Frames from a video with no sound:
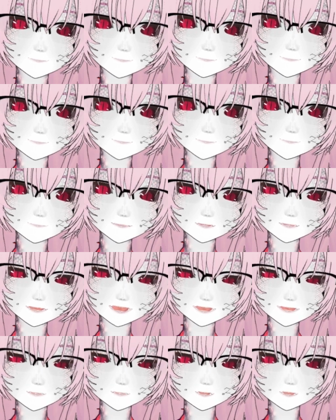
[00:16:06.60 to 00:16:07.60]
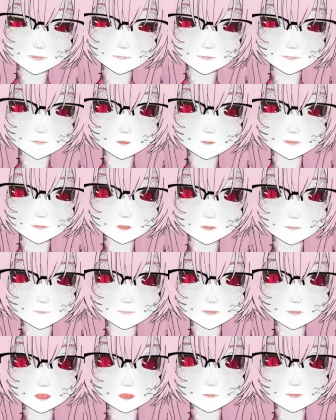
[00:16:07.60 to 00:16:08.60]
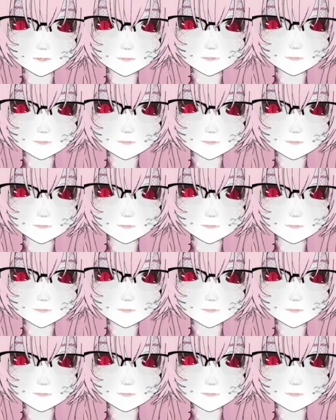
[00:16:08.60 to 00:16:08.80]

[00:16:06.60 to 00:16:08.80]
the summoning circle in order to